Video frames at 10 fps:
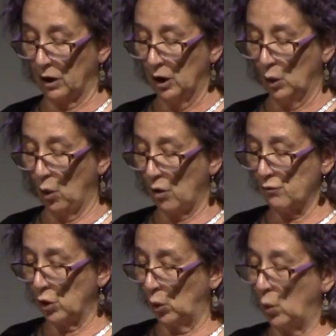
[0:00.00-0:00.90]
what
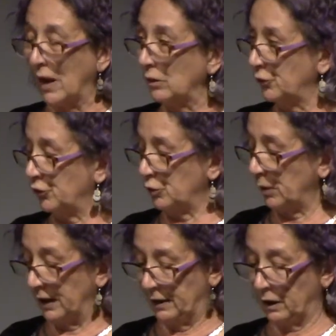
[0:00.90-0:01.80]
role wealth should
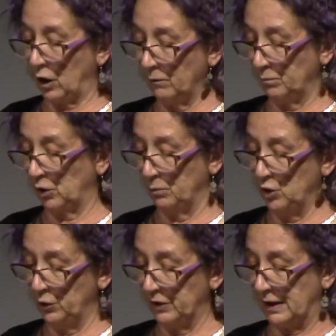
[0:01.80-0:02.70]
play in a
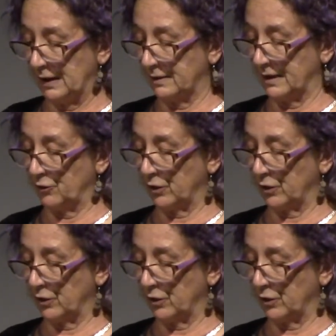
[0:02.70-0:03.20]
community, etc.